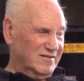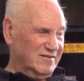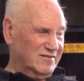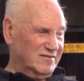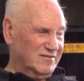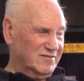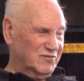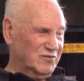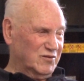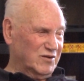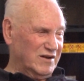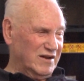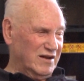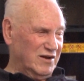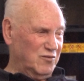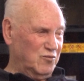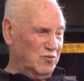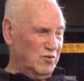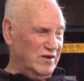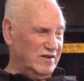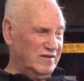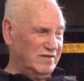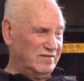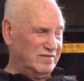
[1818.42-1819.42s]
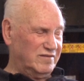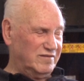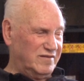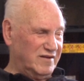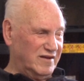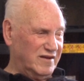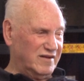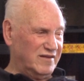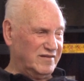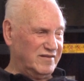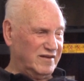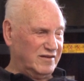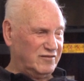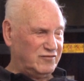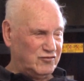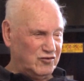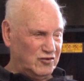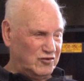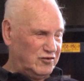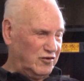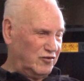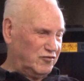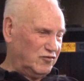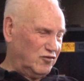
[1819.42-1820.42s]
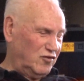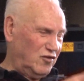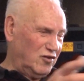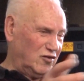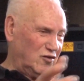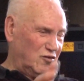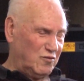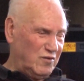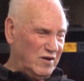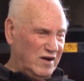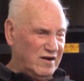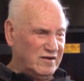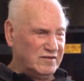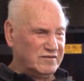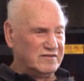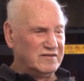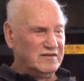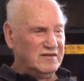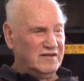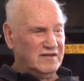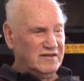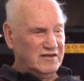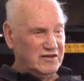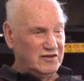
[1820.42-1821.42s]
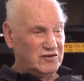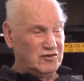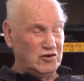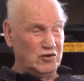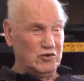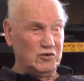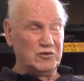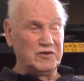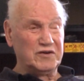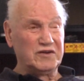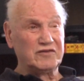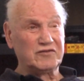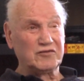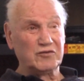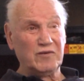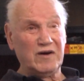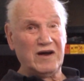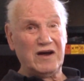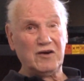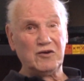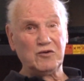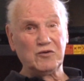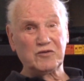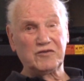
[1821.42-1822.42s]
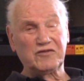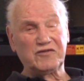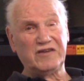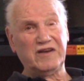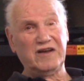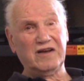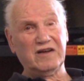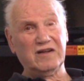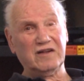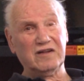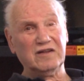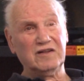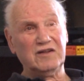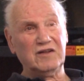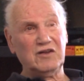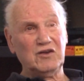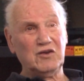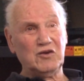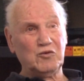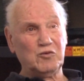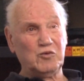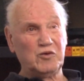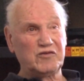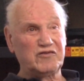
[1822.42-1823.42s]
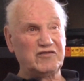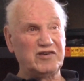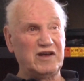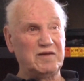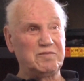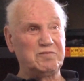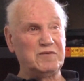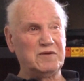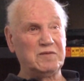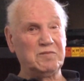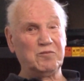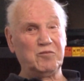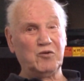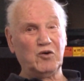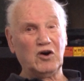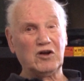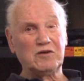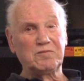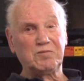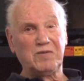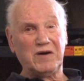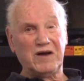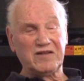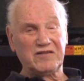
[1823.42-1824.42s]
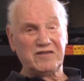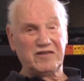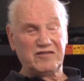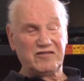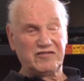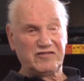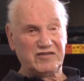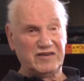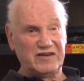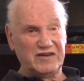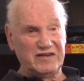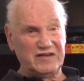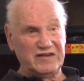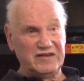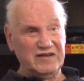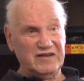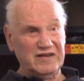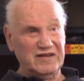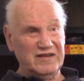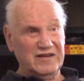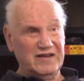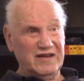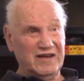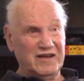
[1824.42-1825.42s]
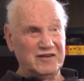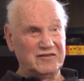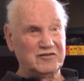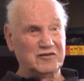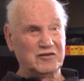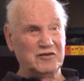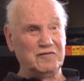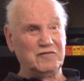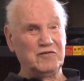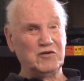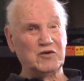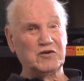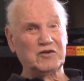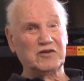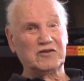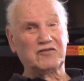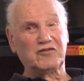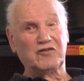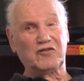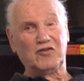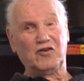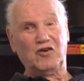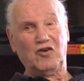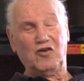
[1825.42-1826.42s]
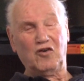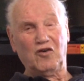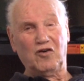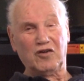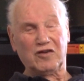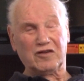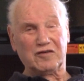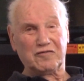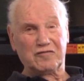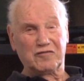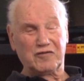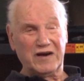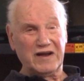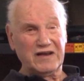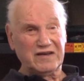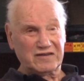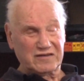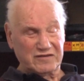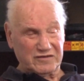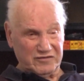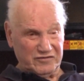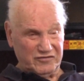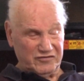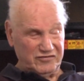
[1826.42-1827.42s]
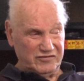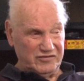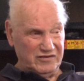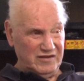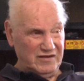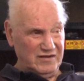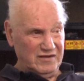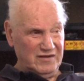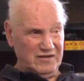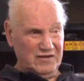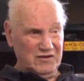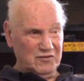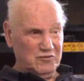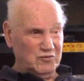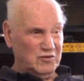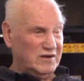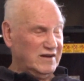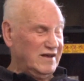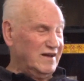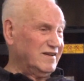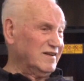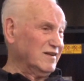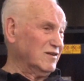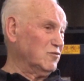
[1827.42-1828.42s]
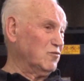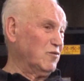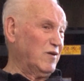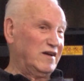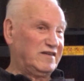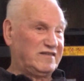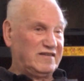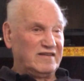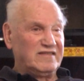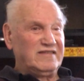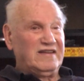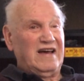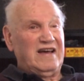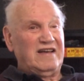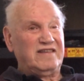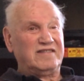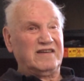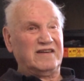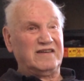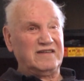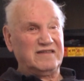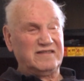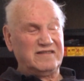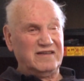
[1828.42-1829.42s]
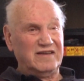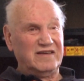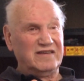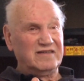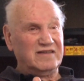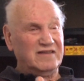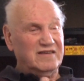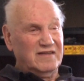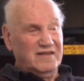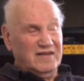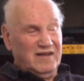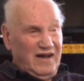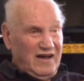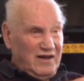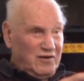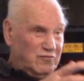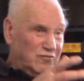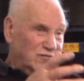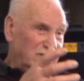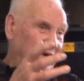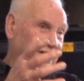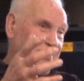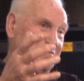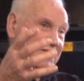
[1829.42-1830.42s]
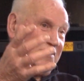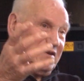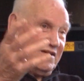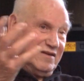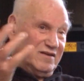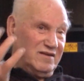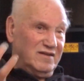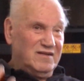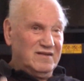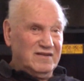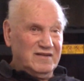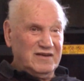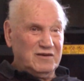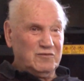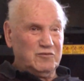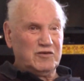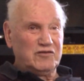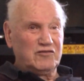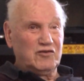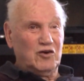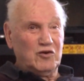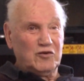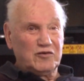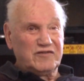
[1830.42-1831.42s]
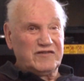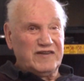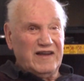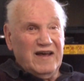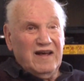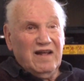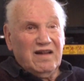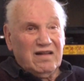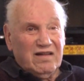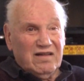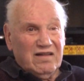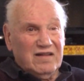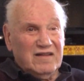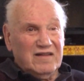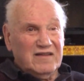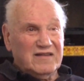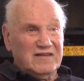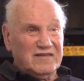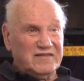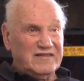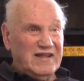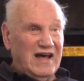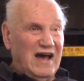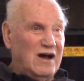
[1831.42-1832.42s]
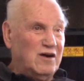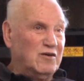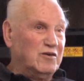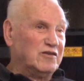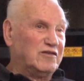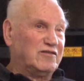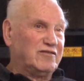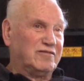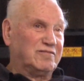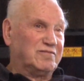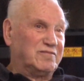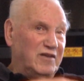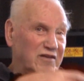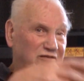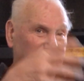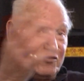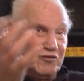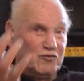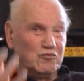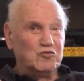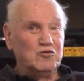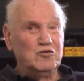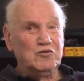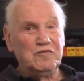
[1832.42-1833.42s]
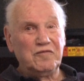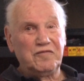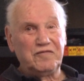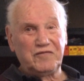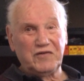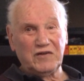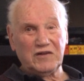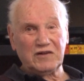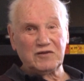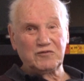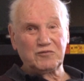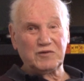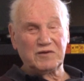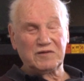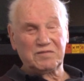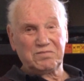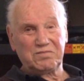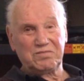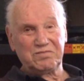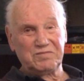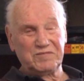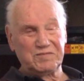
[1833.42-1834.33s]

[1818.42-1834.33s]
when I went there, they took us all around, including to our hotel, which had been bought by the city and converted to the Hall of Records. Well, I didn't recognize anything. I mean, it was a hotel. Now it's just a room filled with